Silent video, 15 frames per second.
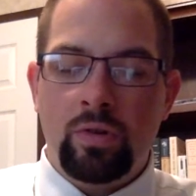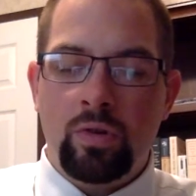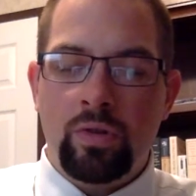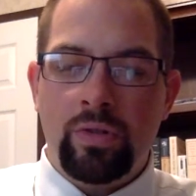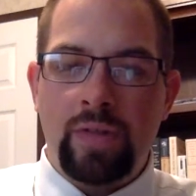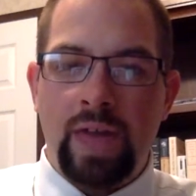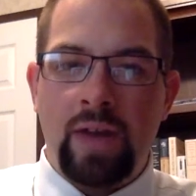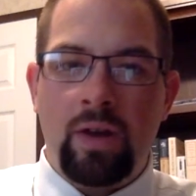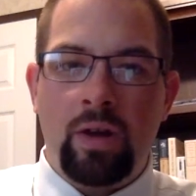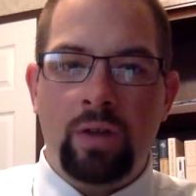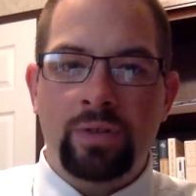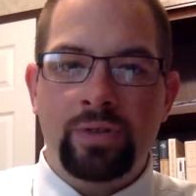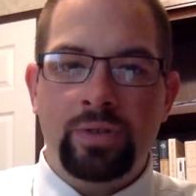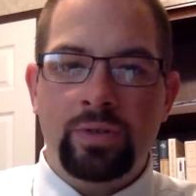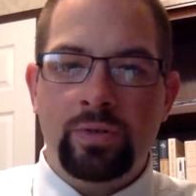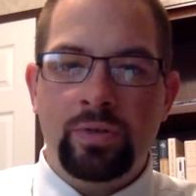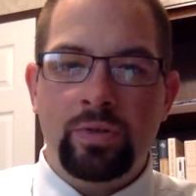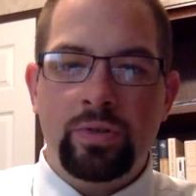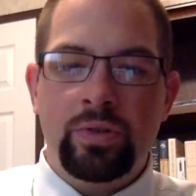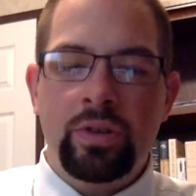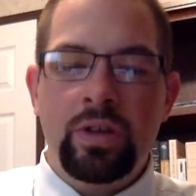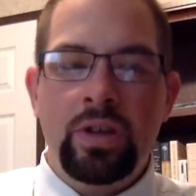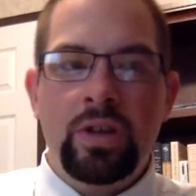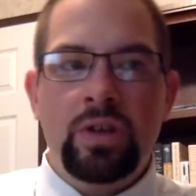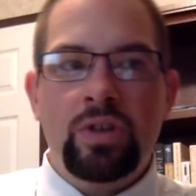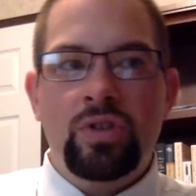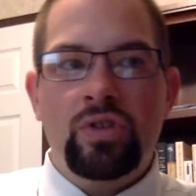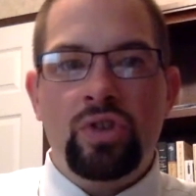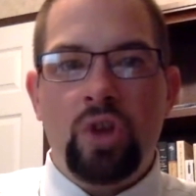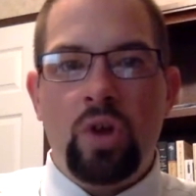that also could
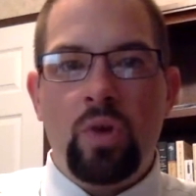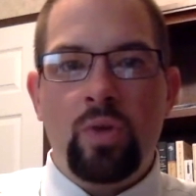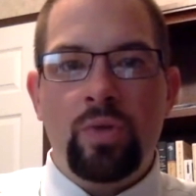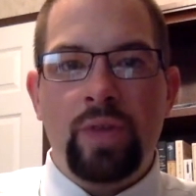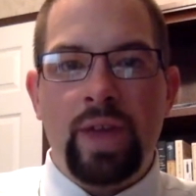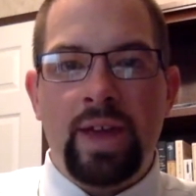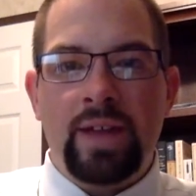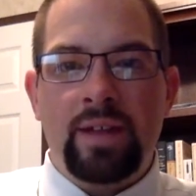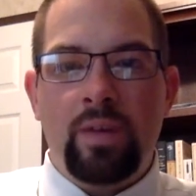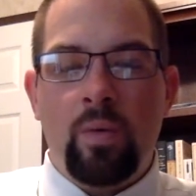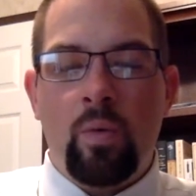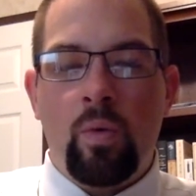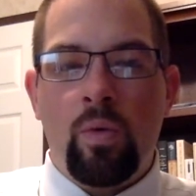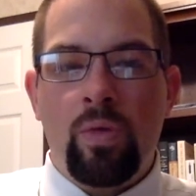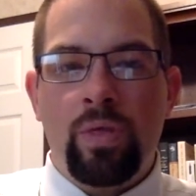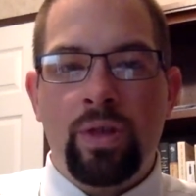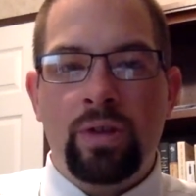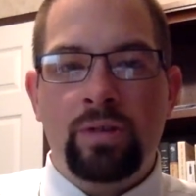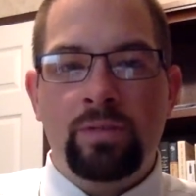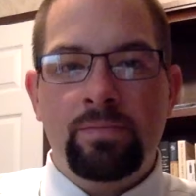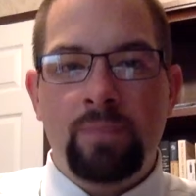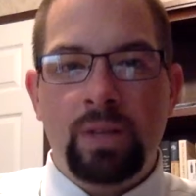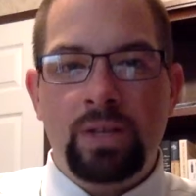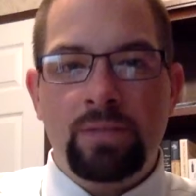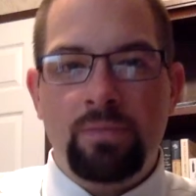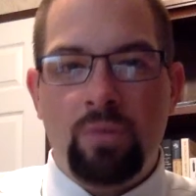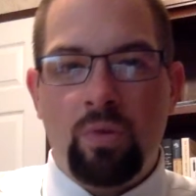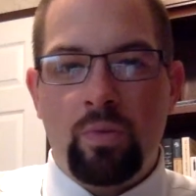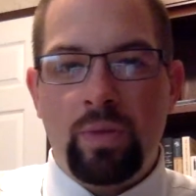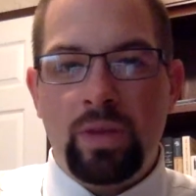show that there's much
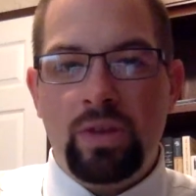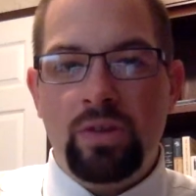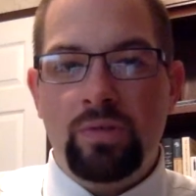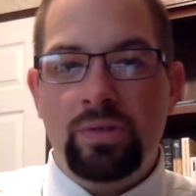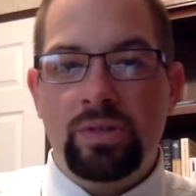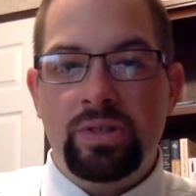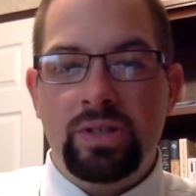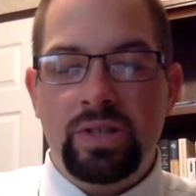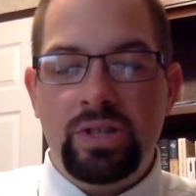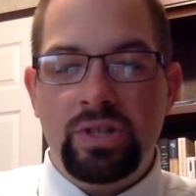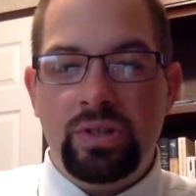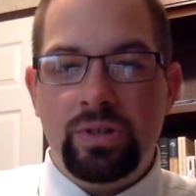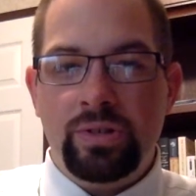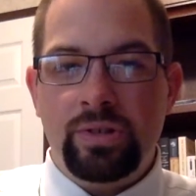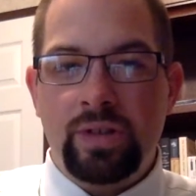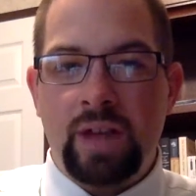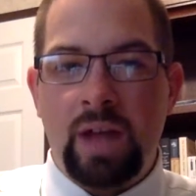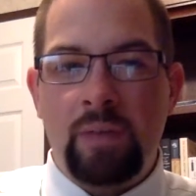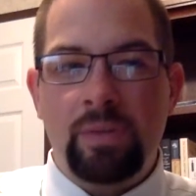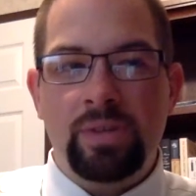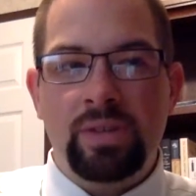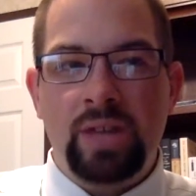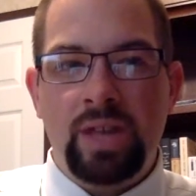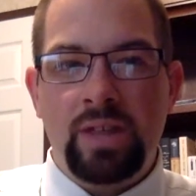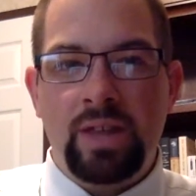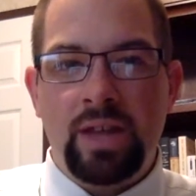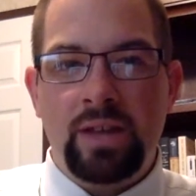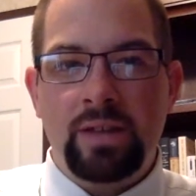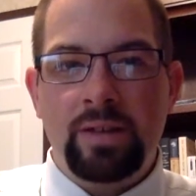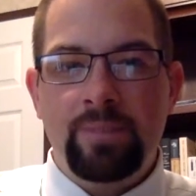more we can do as teachers. And I would say
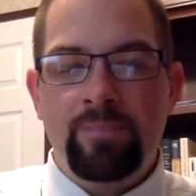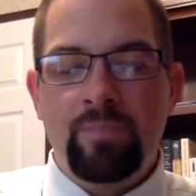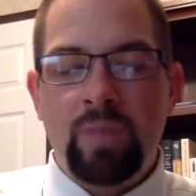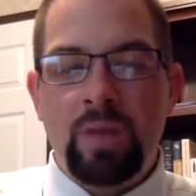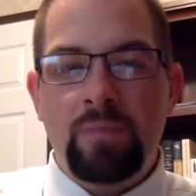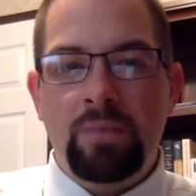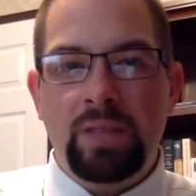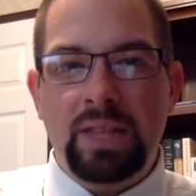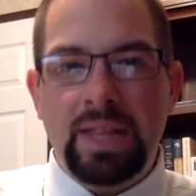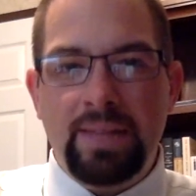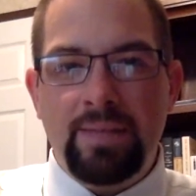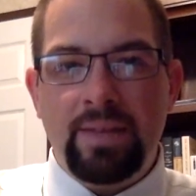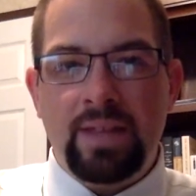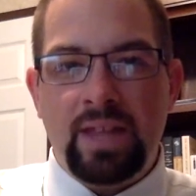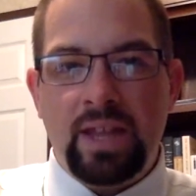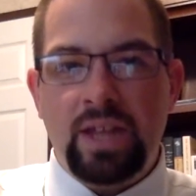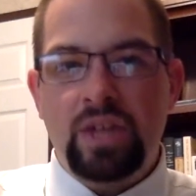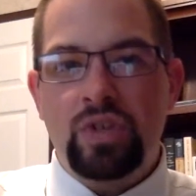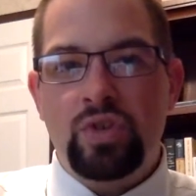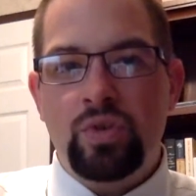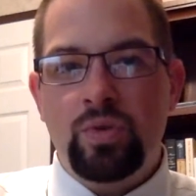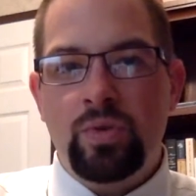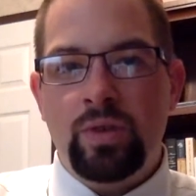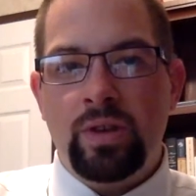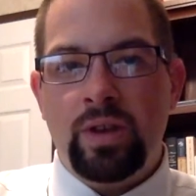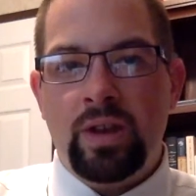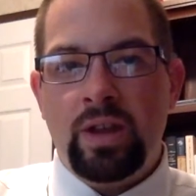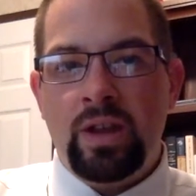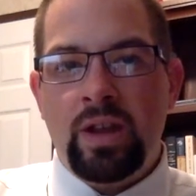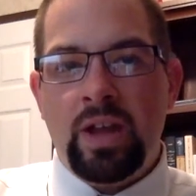that believing that each student
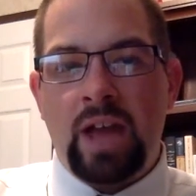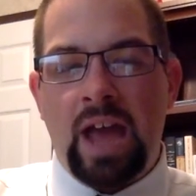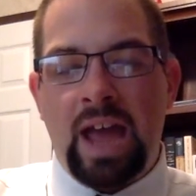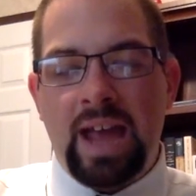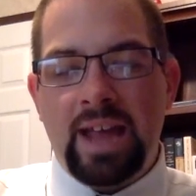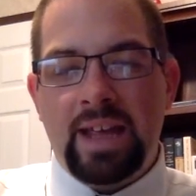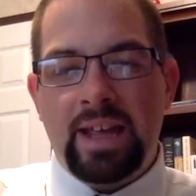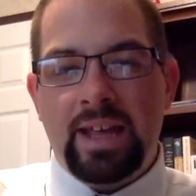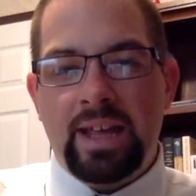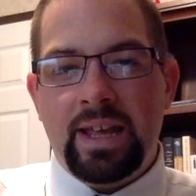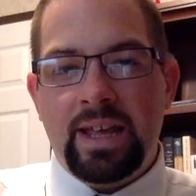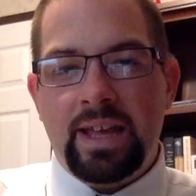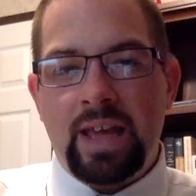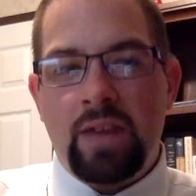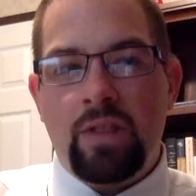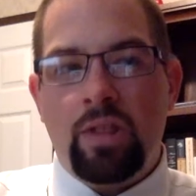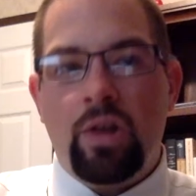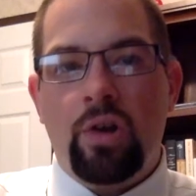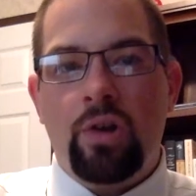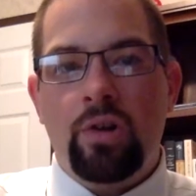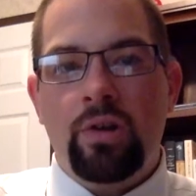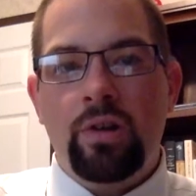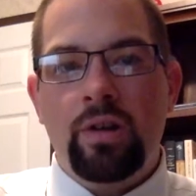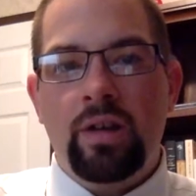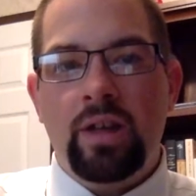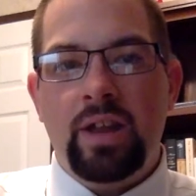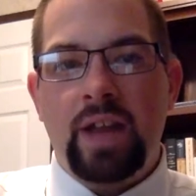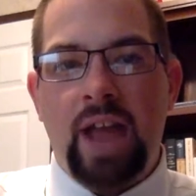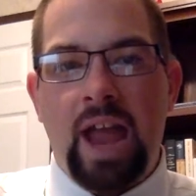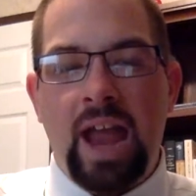can learn
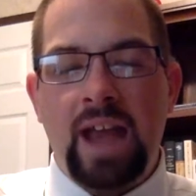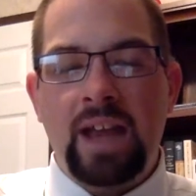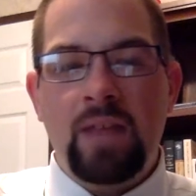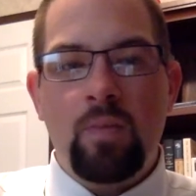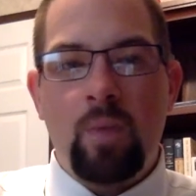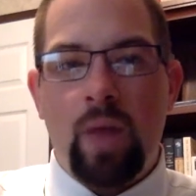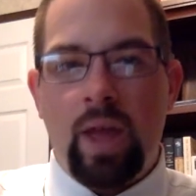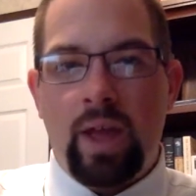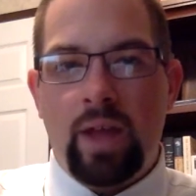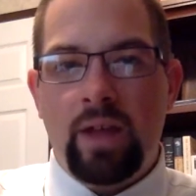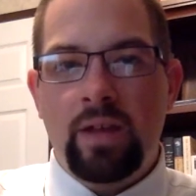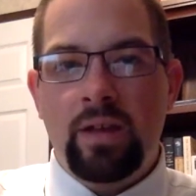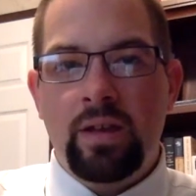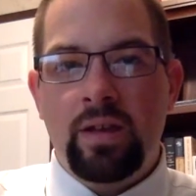in any way,